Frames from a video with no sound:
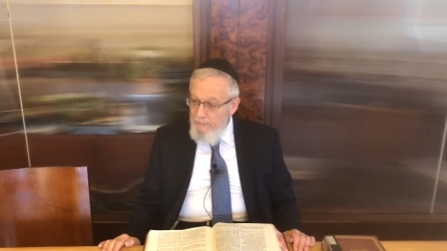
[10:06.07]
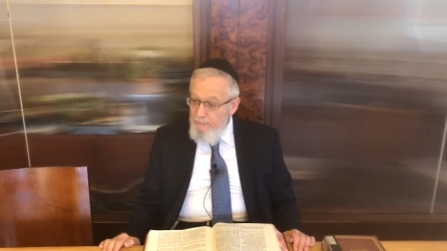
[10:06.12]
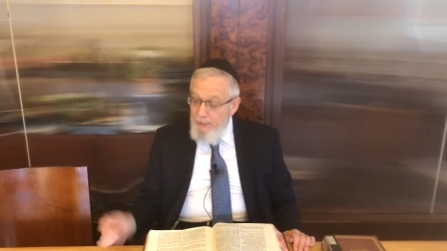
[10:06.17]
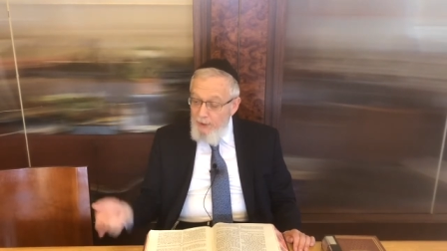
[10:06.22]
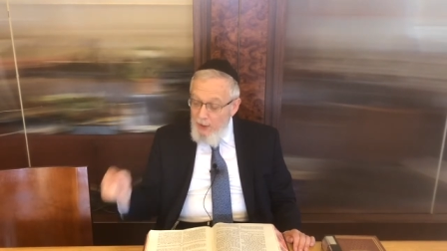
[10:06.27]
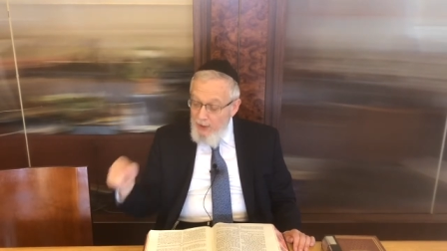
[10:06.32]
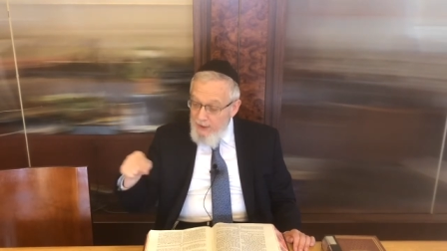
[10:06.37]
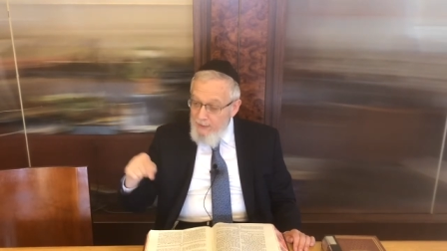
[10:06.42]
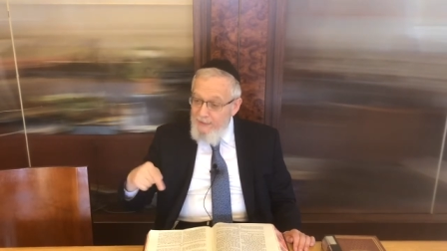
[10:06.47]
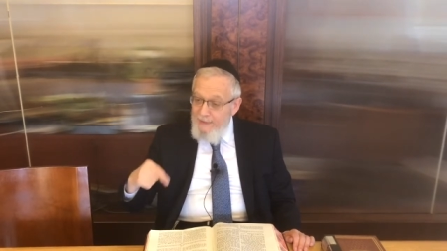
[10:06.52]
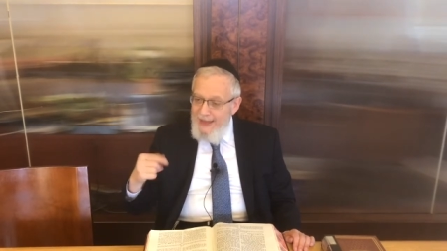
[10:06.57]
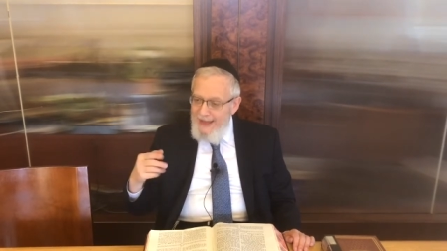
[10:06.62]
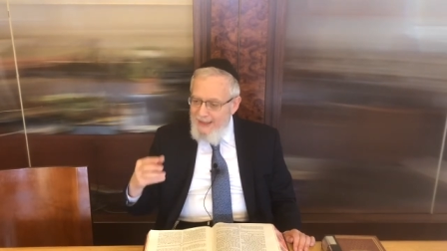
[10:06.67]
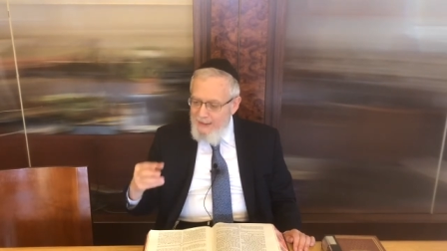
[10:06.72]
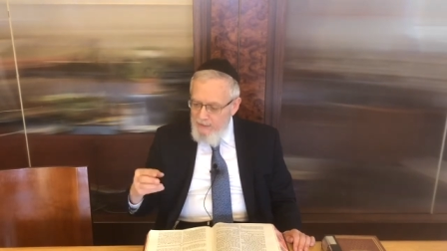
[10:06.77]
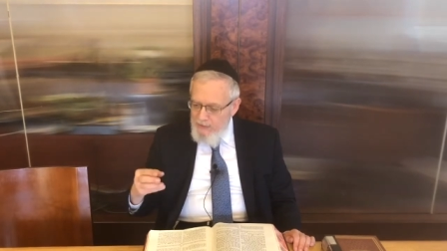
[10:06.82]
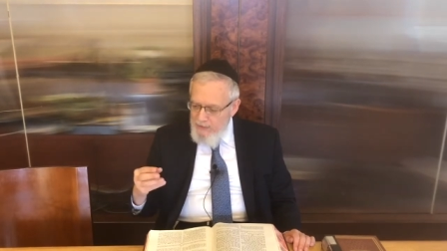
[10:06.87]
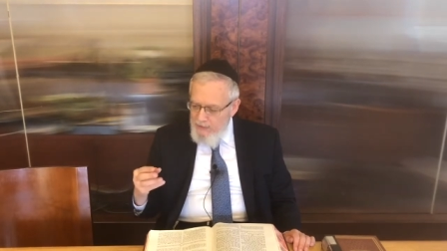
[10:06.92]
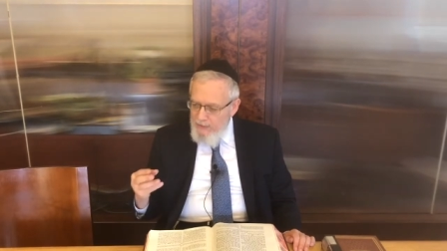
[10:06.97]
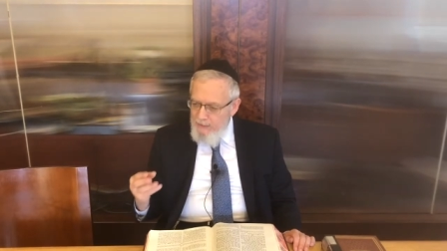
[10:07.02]
Part of
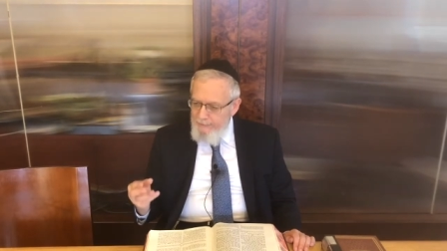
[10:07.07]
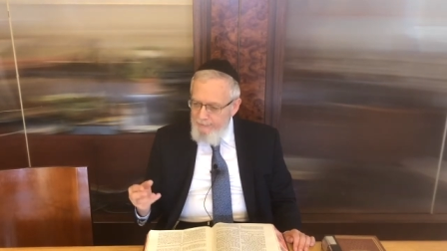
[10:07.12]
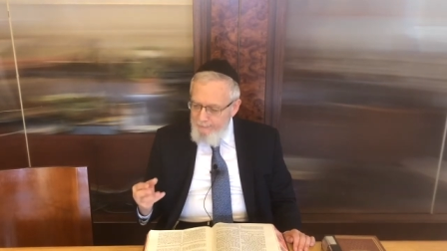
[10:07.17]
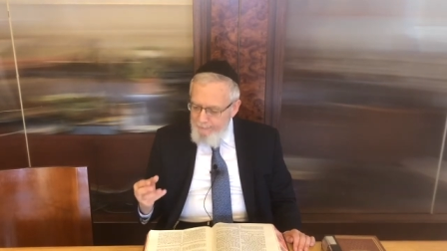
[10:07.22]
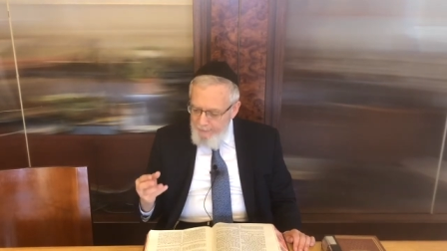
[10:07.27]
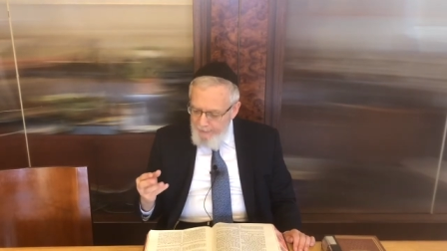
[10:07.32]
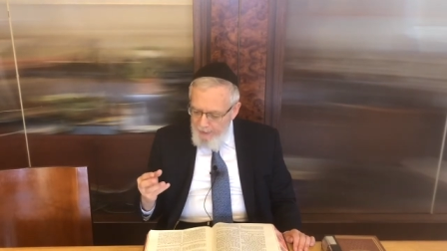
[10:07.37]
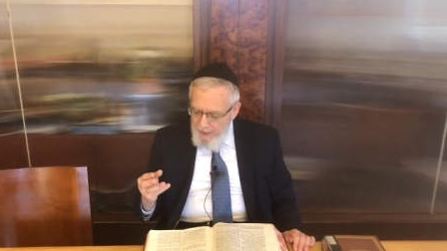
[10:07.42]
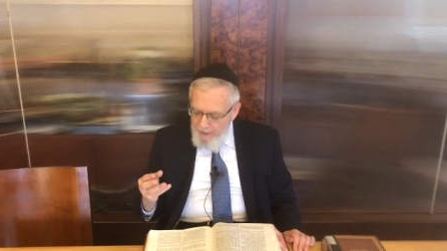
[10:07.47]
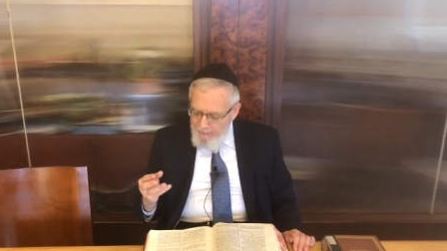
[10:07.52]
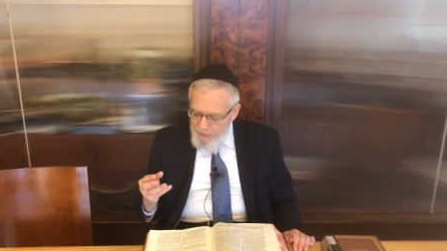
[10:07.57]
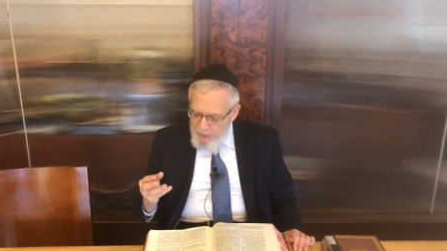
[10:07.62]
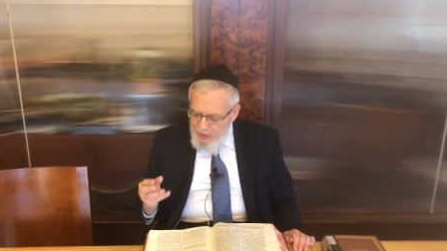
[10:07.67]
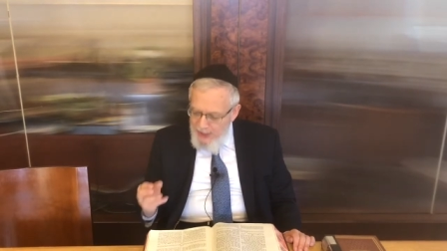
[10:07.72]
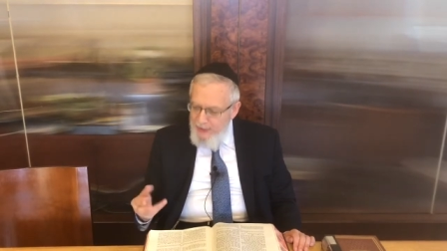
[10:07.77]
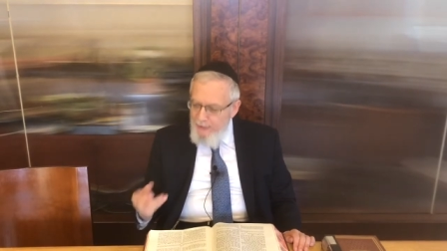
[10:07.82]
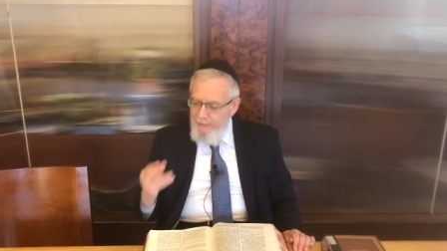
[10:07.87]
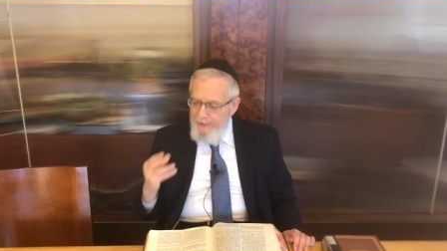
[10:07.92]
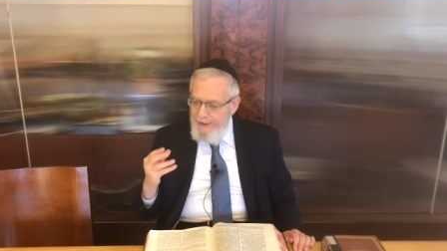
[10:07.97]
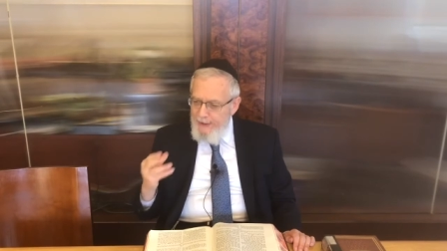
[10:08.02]
that, of
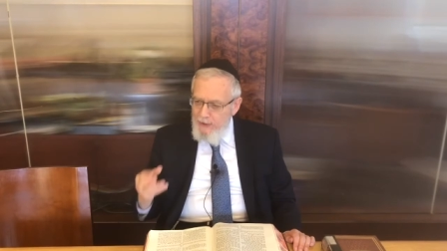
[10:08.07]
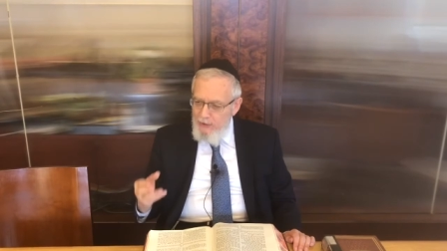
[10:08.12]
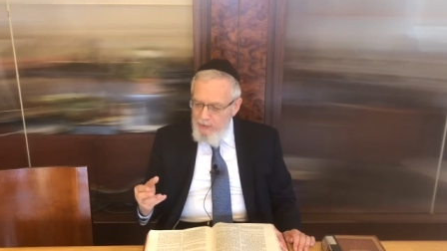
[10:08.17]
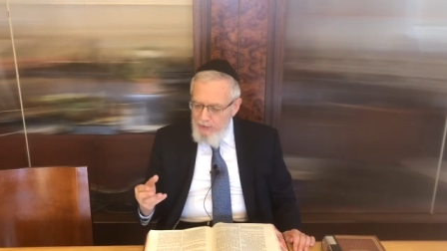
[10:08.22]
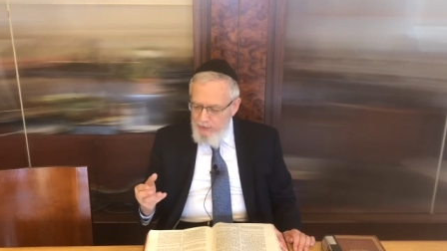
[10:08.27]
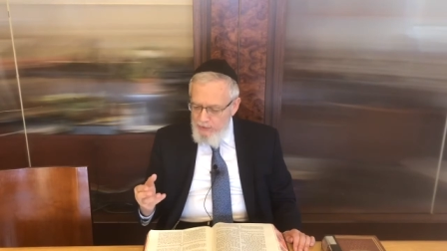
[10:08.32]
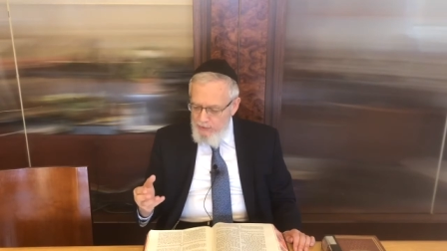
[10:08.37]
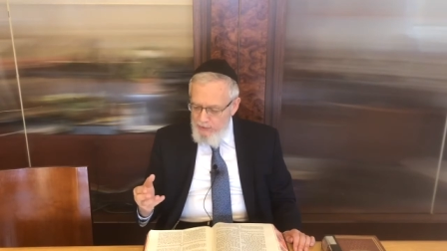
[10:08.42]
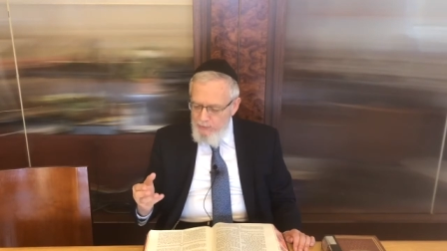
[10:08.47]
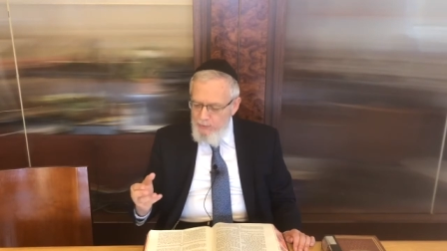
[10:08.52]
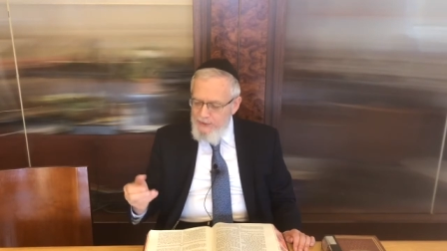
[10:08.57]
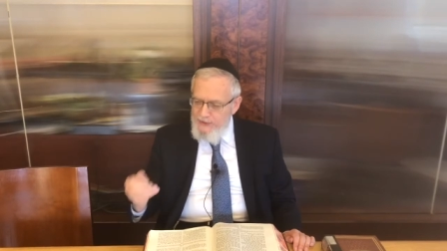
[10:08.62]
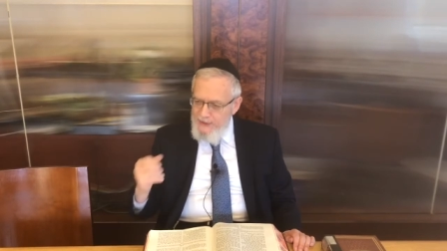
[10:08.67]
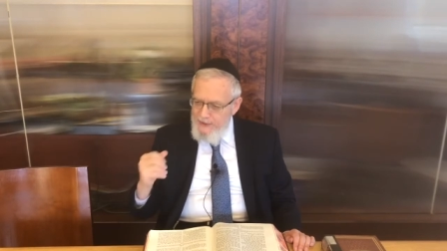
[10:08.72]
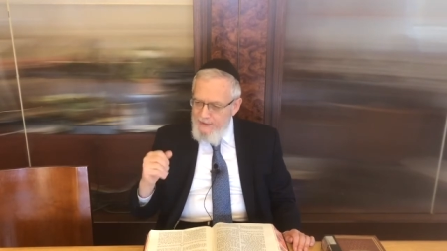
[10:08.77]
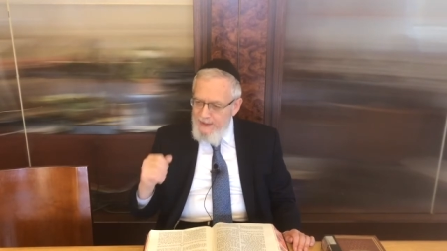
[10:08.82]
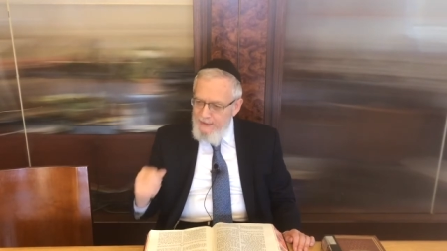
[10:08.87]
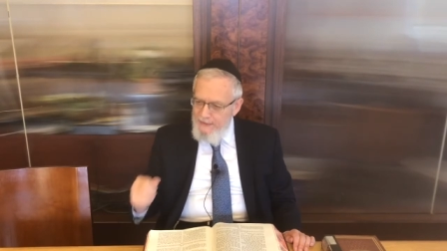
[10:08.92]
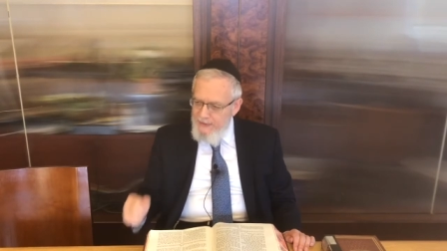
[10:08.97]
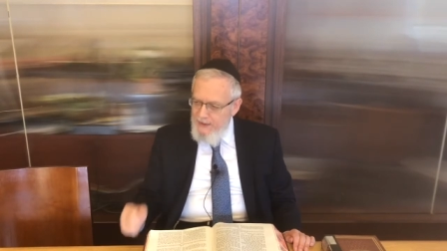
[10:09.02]
generating good, was the
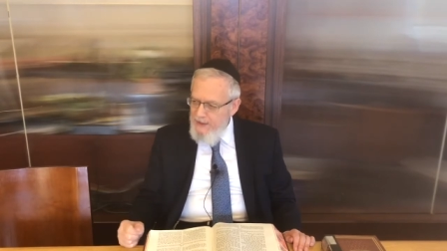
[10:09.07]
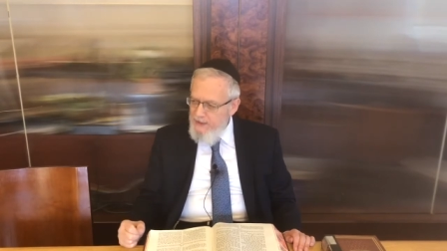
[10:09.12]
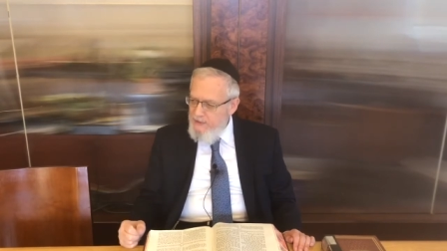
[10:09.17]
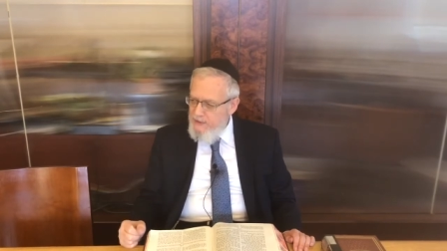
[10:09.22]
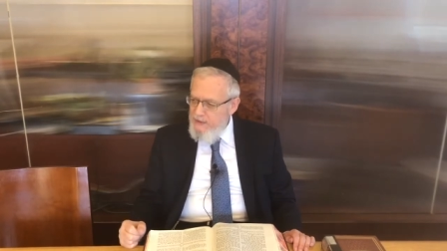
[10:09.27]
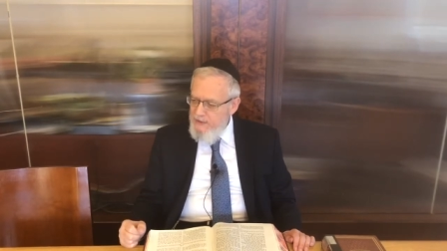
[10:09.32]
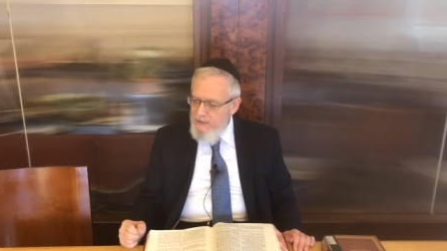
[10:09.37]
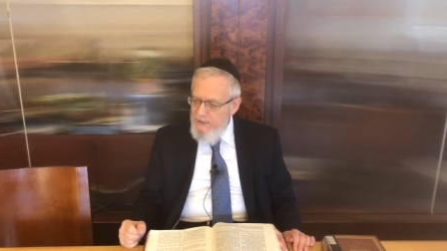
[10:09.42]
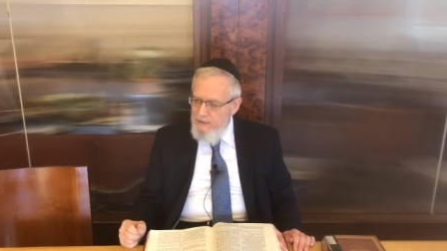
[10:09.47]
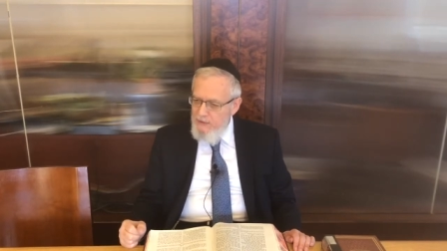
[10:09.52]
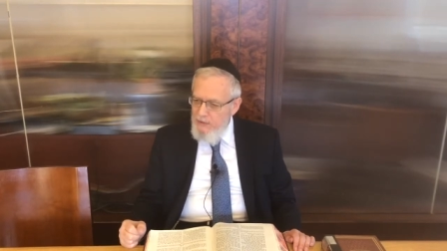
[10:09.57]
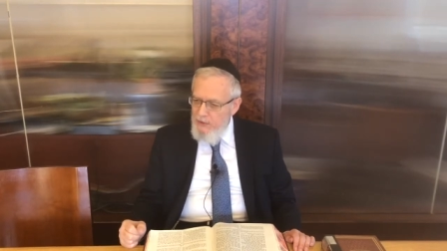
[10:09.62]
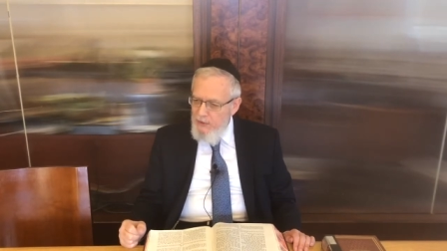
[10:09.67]
10 tests.